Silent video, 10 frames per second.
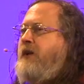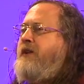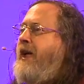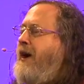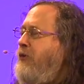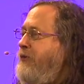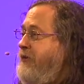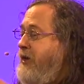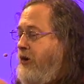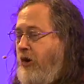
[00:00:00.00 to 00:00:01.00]
Now,
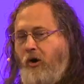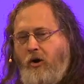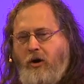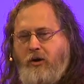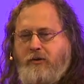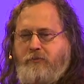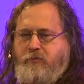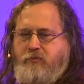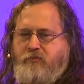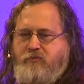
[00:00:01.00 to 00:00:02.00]
there are
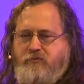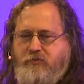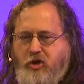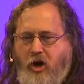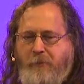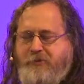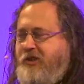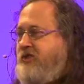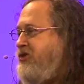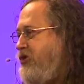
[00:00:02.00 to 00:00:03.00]
jobs
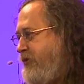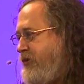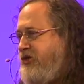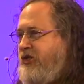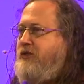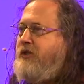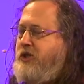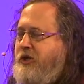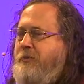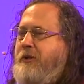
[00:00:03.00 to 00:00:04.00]
that servers can
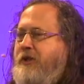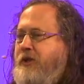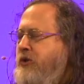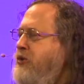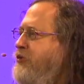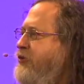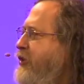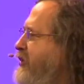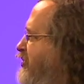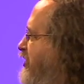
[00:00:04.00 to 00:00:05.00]
legitimately do. For
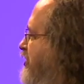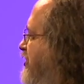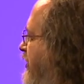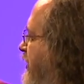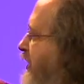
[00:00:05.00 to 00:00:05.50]
instance,